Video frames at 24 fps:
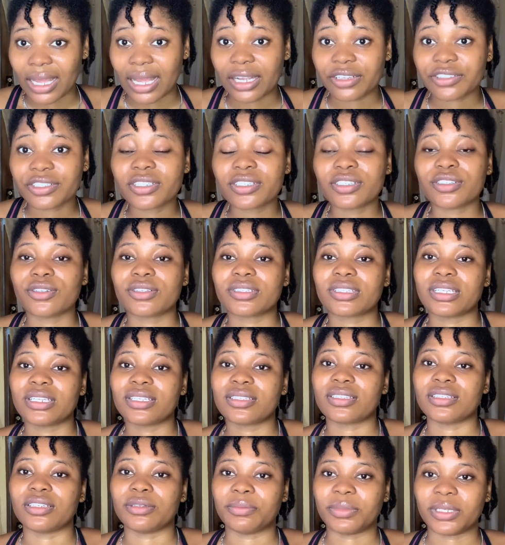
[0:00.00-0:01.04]
actually did not say
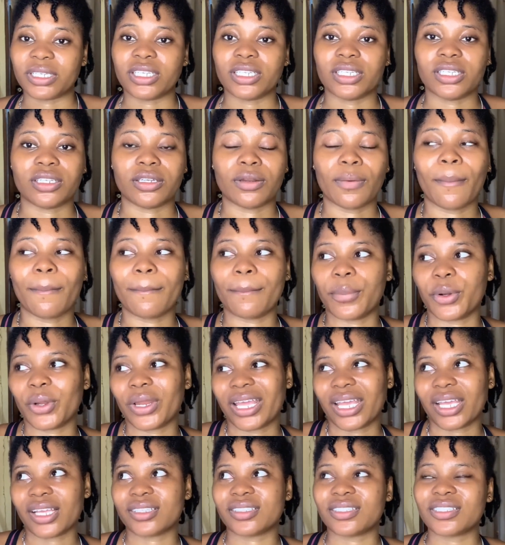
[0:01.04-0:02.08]
this in the beginning, but
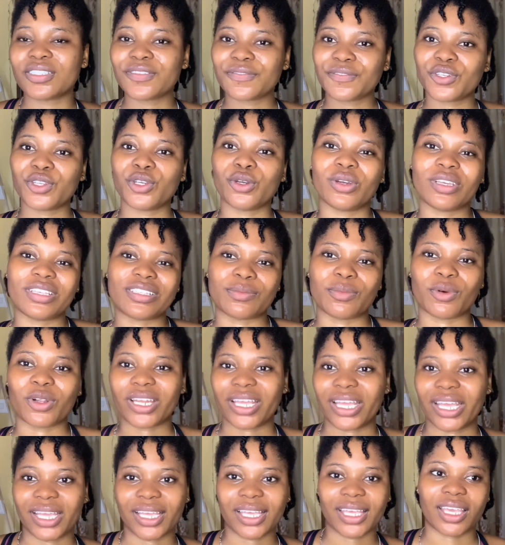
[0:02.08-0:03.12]
like this video is more
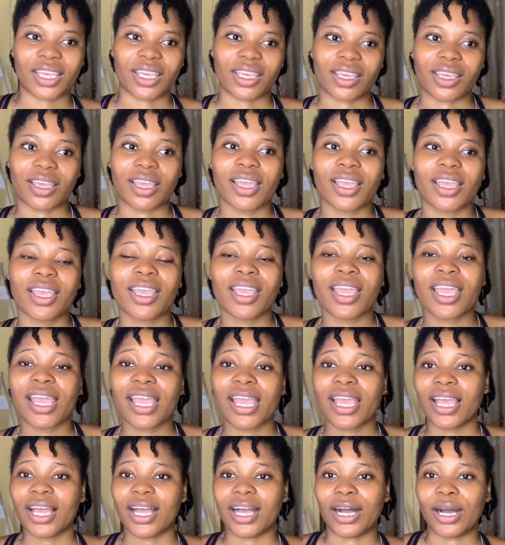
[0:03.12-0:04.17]
like a
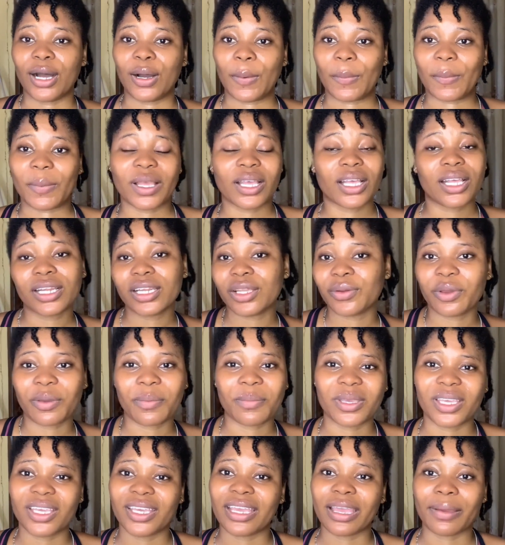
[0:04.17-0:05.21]
um clean with
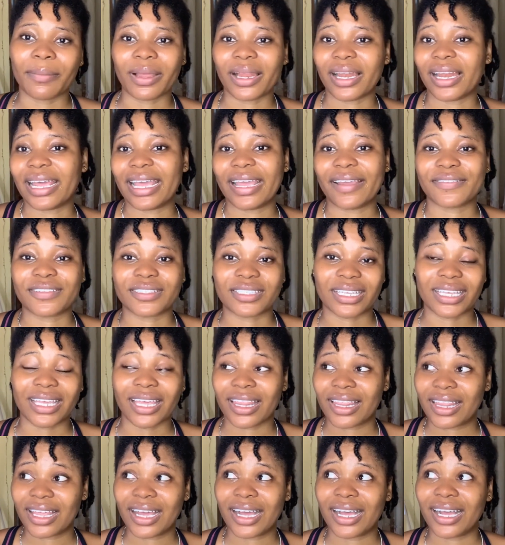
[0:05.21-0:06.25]
me, get my life
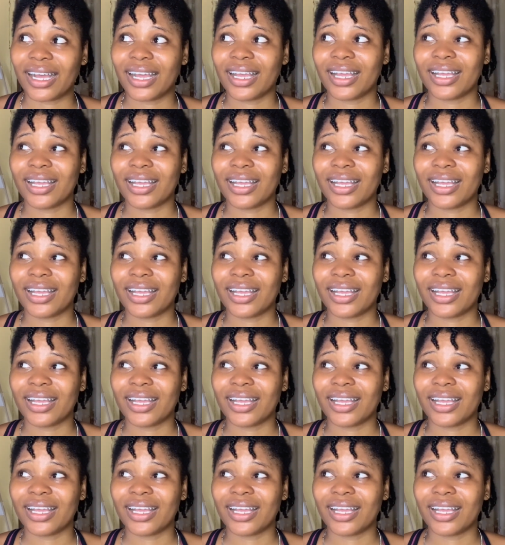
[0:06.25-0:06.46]
together